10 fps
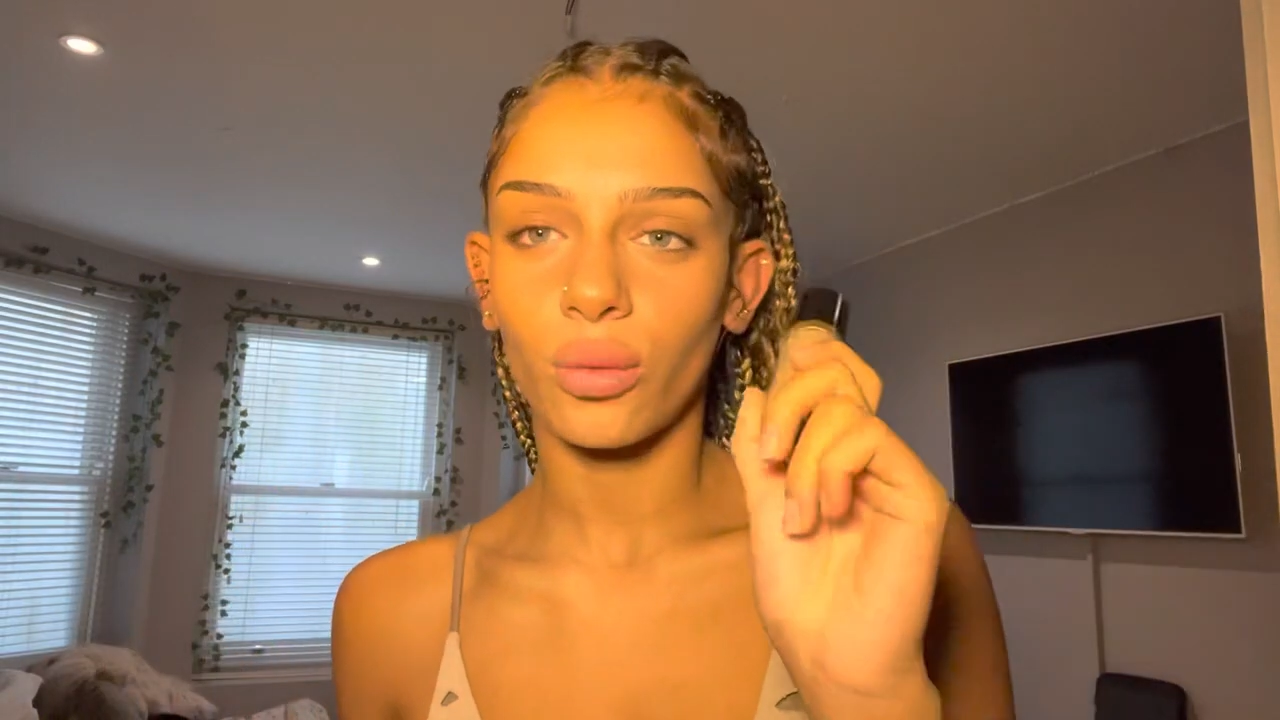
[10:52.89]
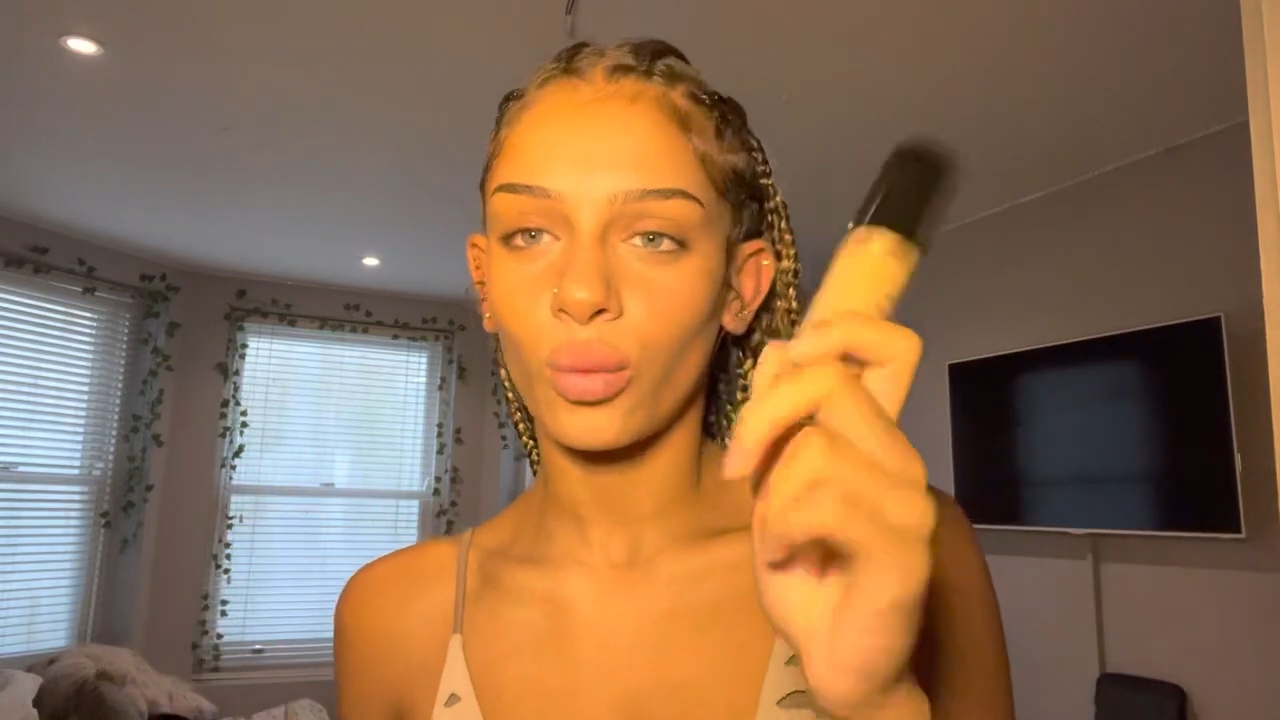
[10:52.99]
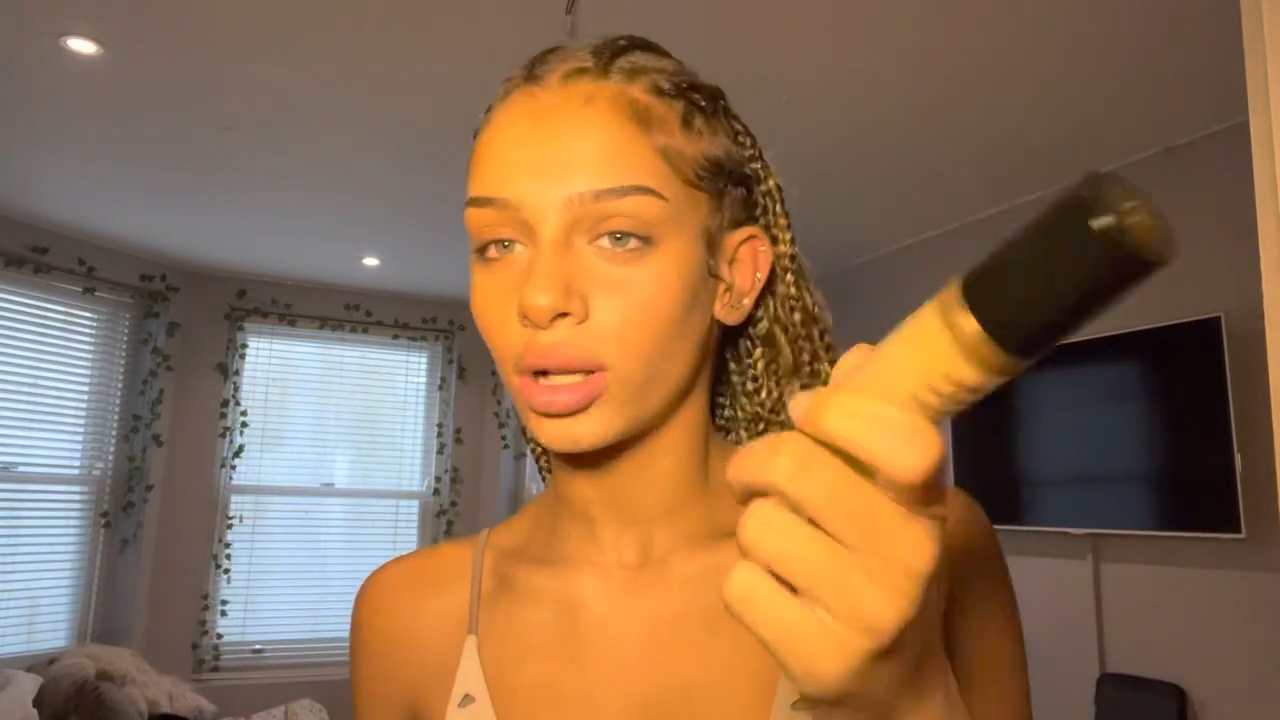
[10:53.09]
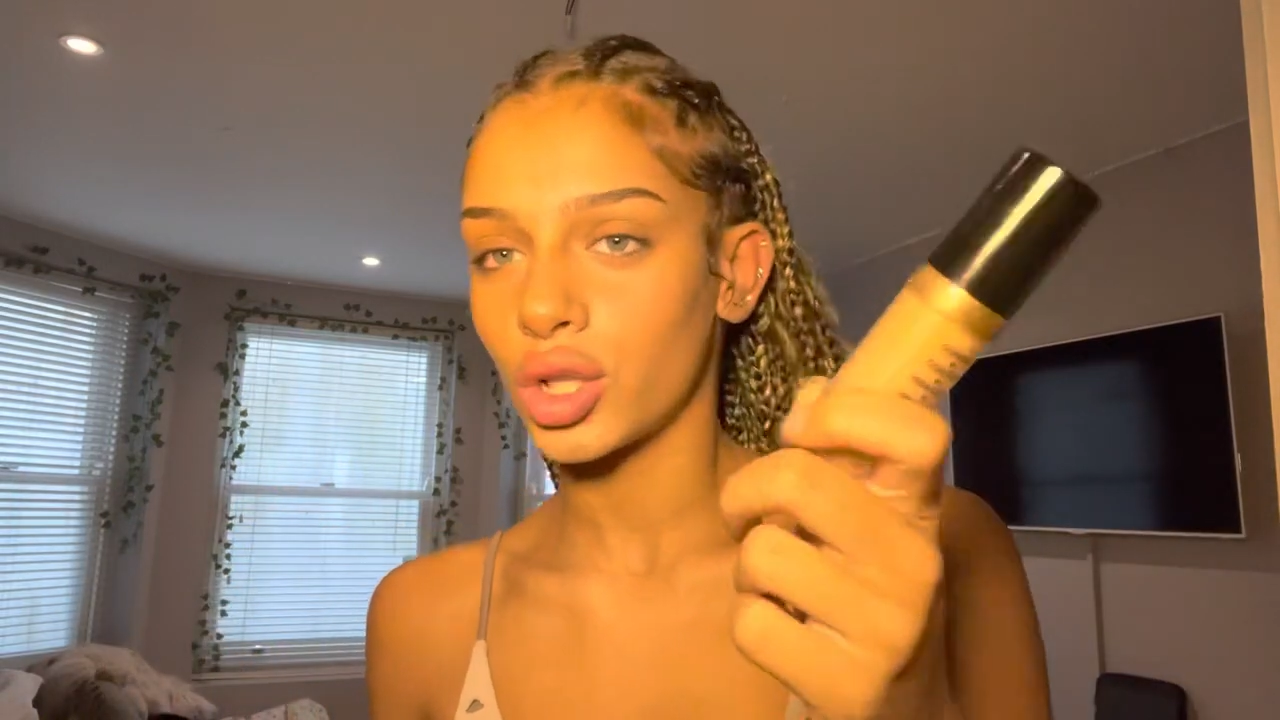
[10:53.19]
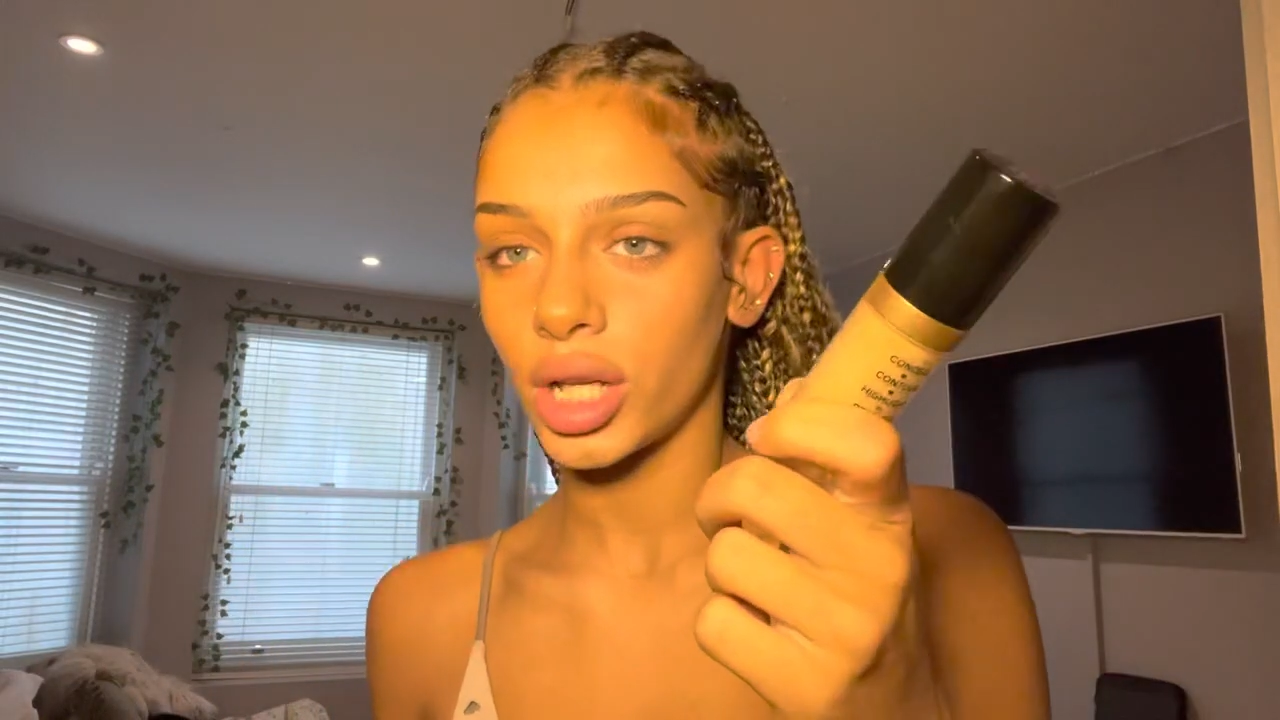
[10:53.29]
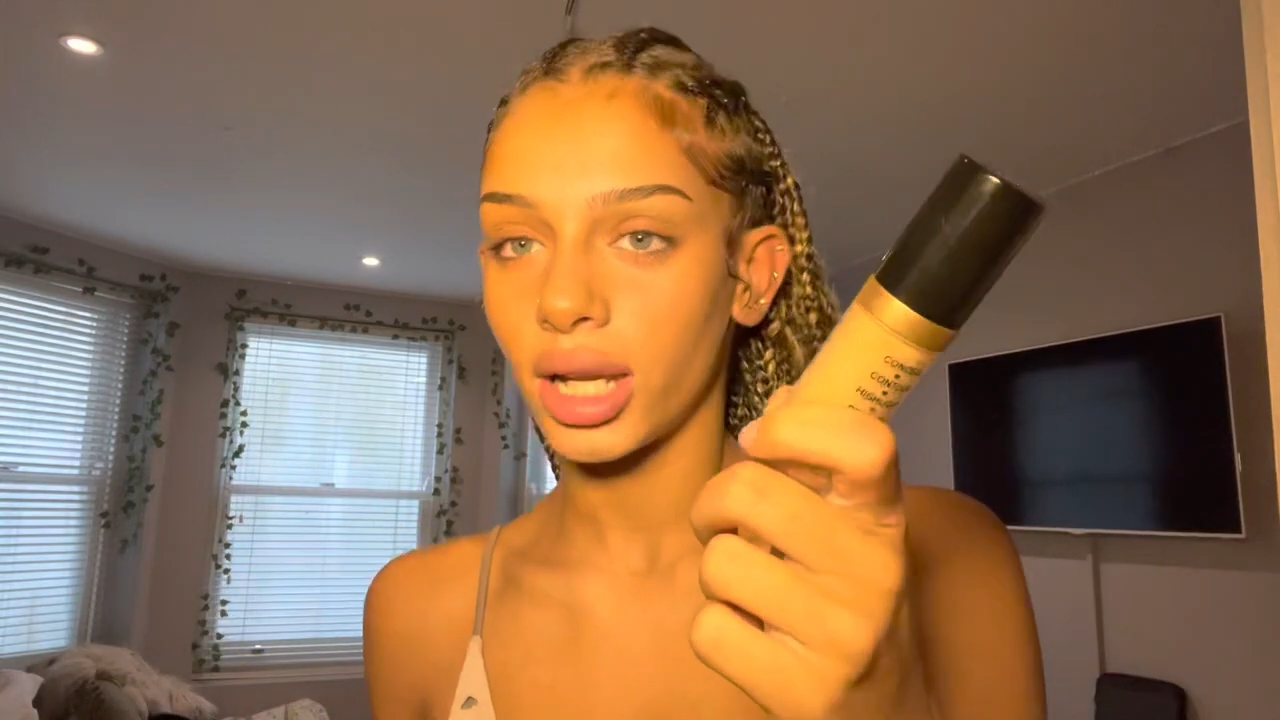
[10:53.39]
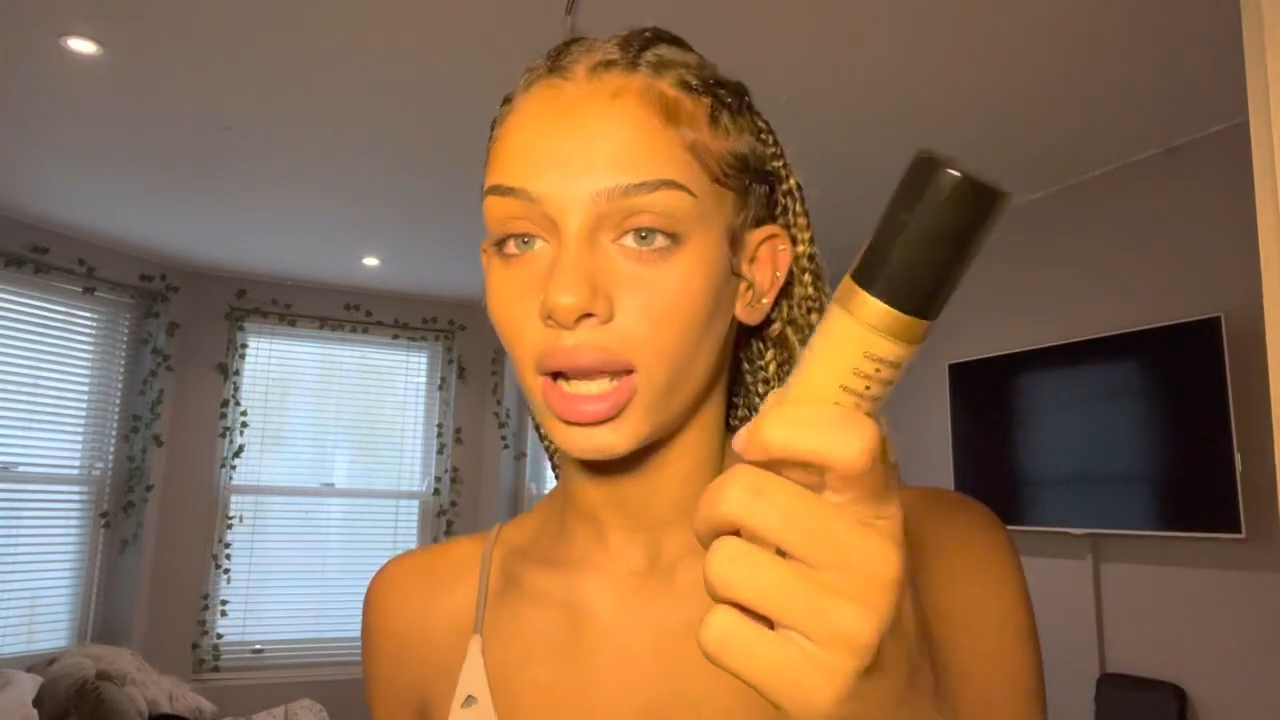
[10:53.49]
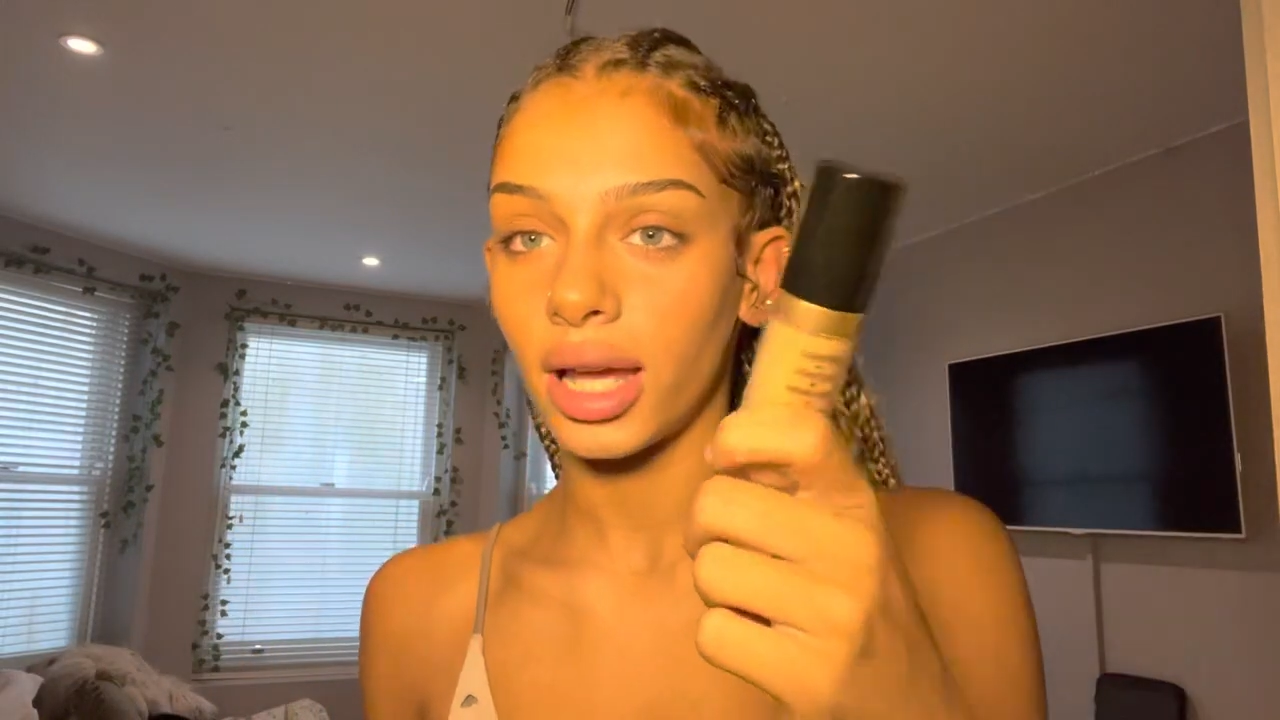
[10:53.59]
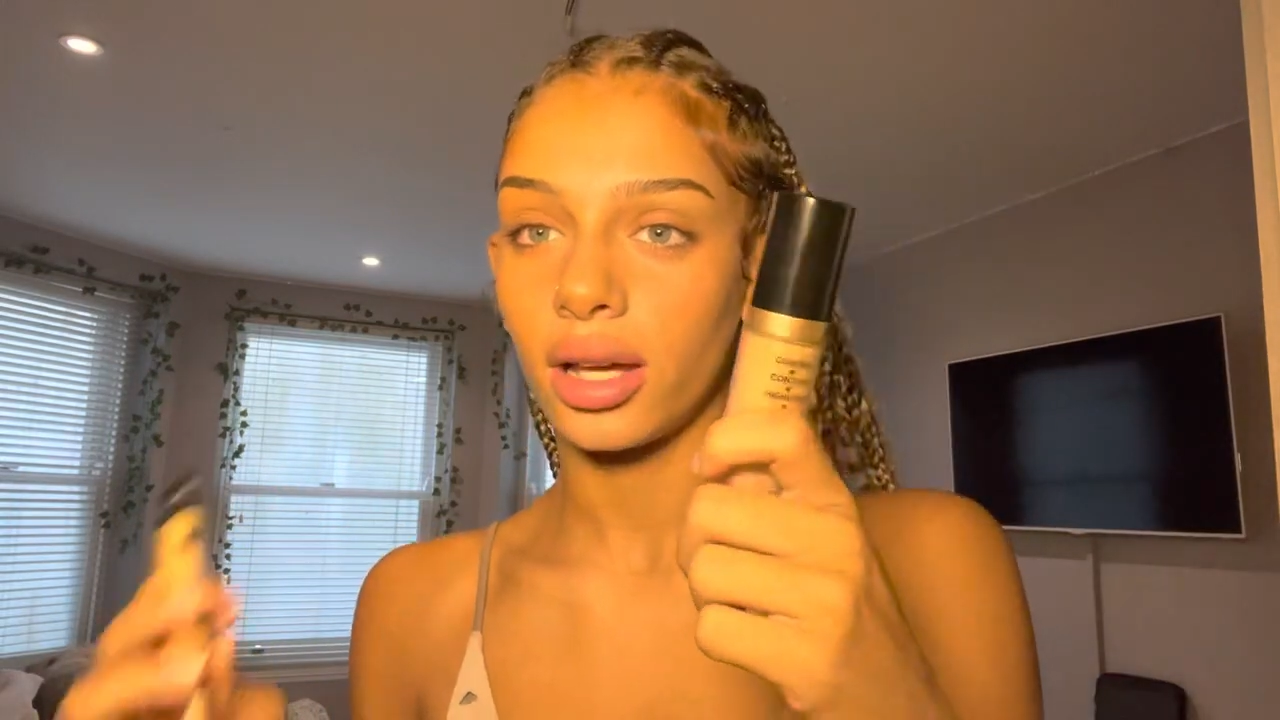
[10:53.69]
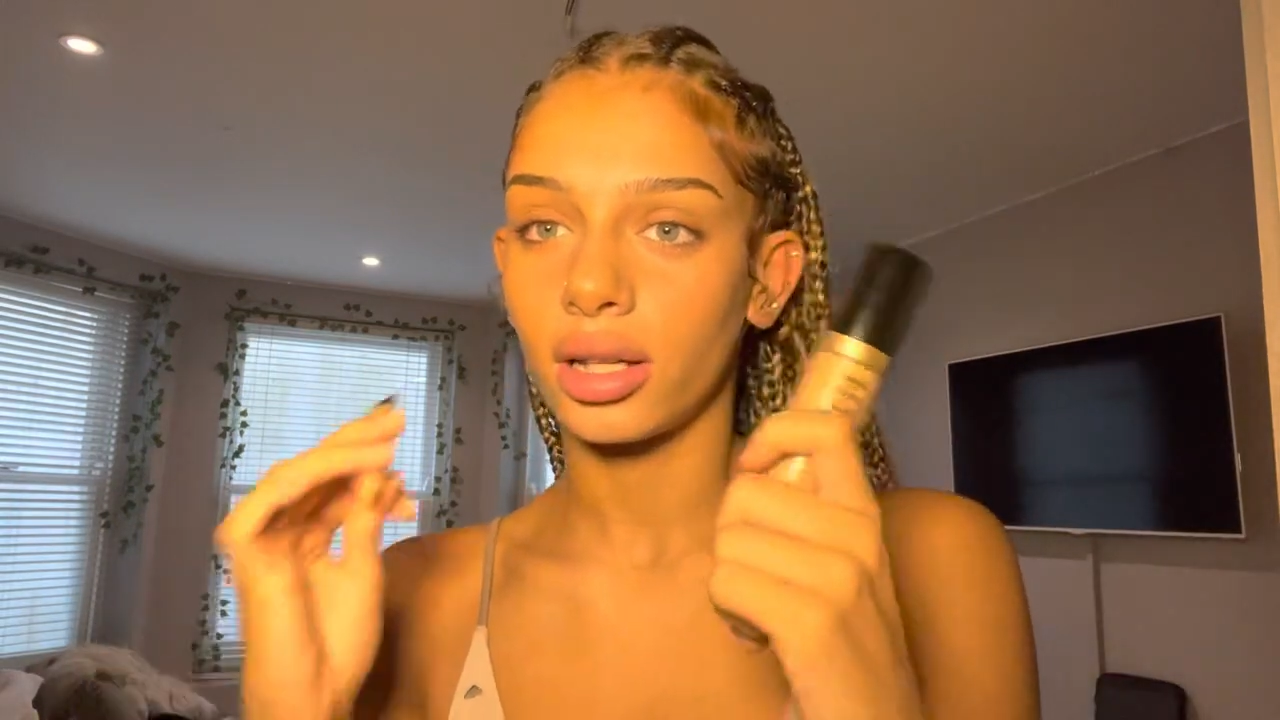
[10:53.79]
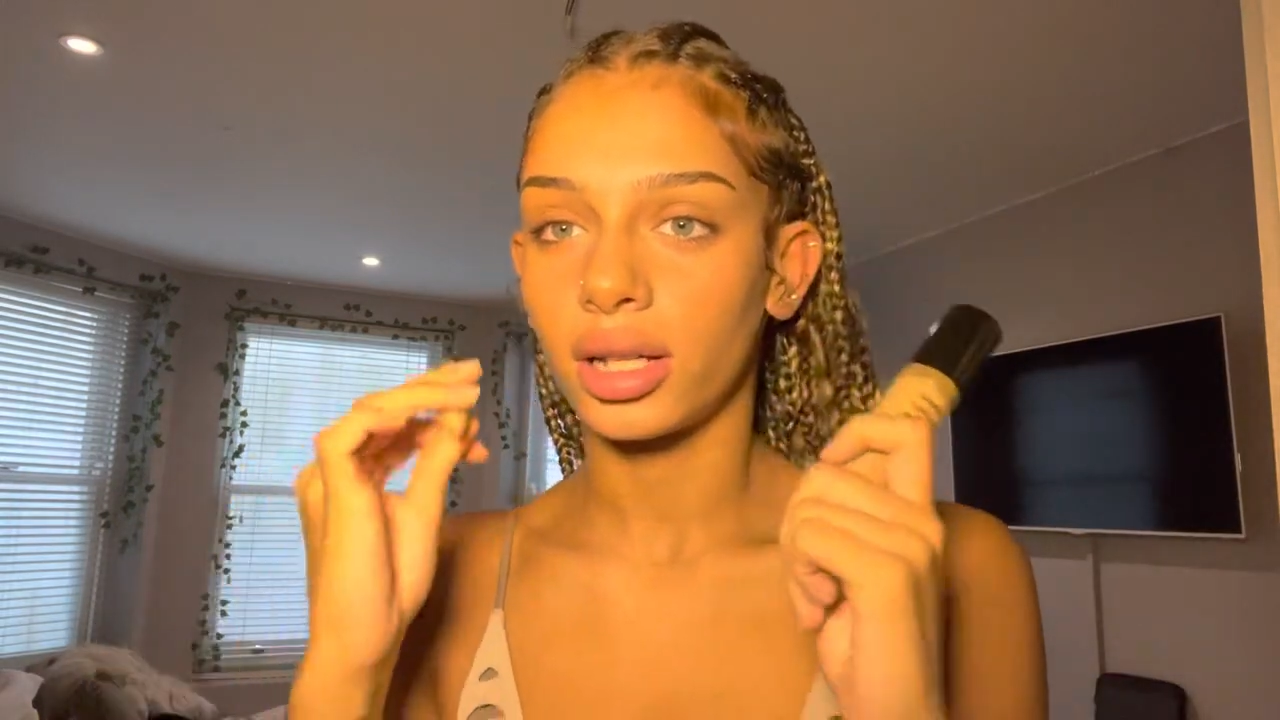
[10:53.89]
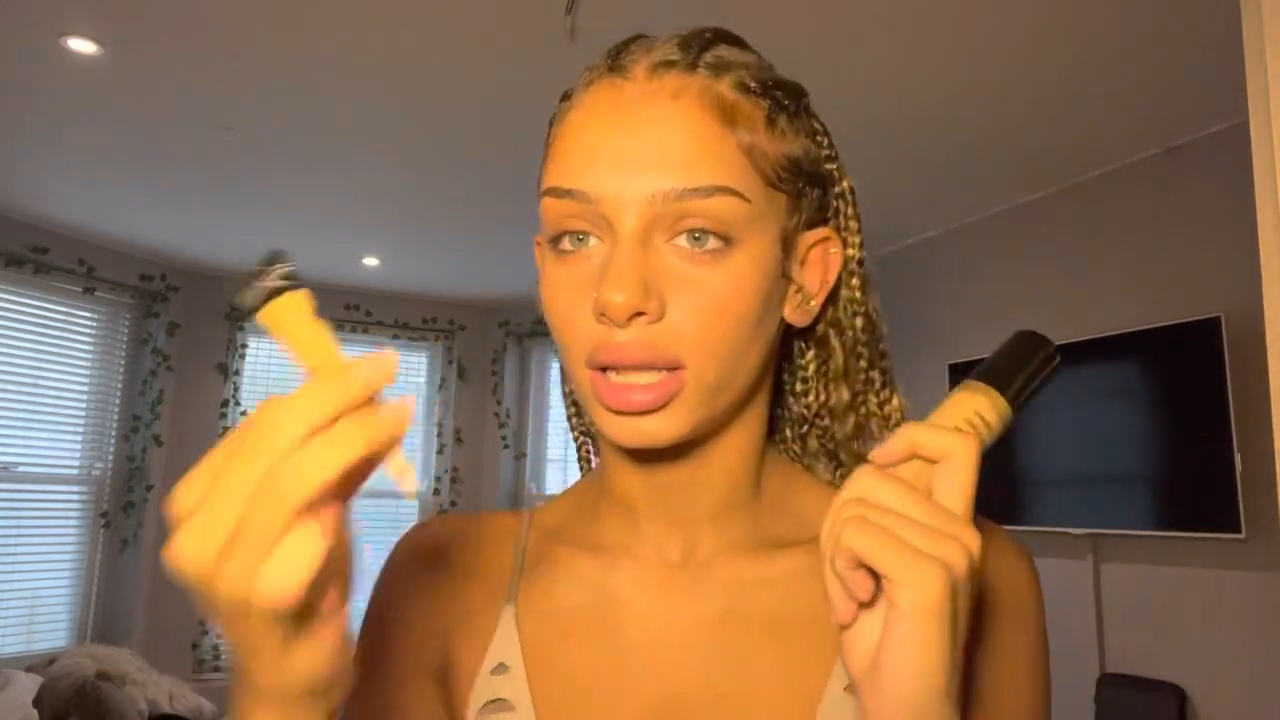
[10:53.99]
one shade lighter